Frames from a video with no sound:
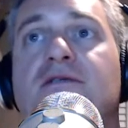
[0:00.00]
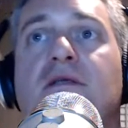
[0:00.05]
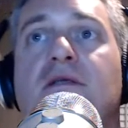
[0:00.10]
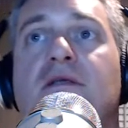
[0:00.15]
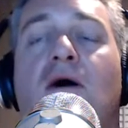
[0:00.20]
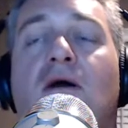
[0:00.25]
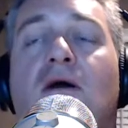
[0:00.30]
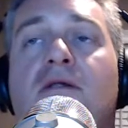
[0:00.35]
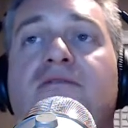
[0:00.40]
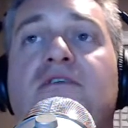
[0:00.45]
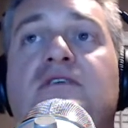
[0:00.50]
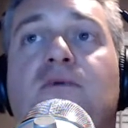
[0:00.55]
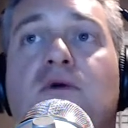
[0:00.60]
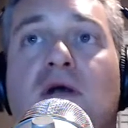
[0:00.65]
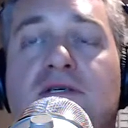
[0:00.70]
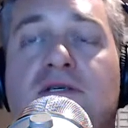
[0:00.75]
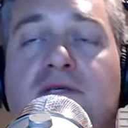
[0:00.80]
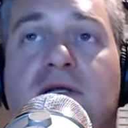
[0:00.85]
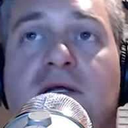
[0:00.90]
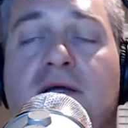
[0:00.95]
and all of these
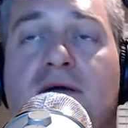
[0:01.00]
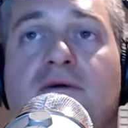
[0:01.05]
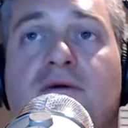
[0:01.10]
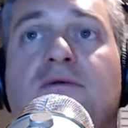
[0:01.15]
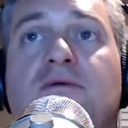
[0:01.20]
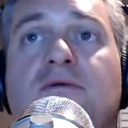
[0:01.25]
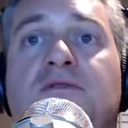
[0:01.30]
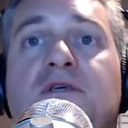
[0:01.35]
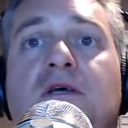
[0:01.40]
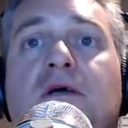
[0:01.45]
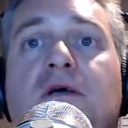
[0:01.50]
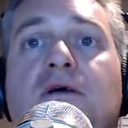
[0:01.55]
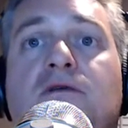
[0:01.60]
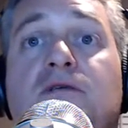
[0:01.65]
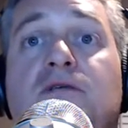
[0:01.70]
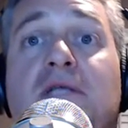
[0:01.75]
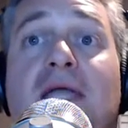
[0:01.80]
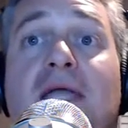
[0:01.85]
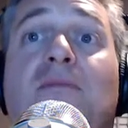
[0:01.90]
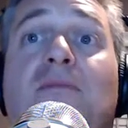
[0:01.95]
progression guilds
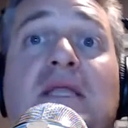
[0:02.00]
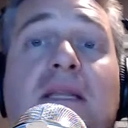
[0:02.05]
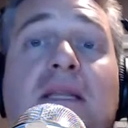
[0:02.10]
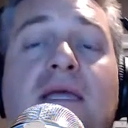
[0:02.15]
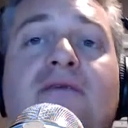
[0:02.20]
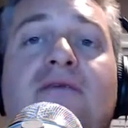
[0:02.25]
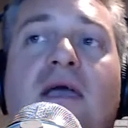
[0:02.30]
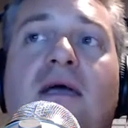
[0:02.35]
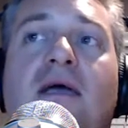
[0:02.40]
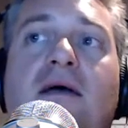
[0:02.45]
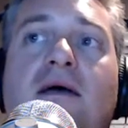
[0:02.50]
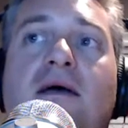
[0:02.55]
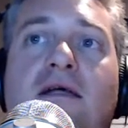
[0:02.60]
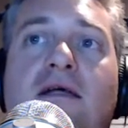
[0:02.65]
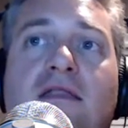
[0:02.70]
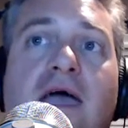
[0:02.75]
to now be leaving,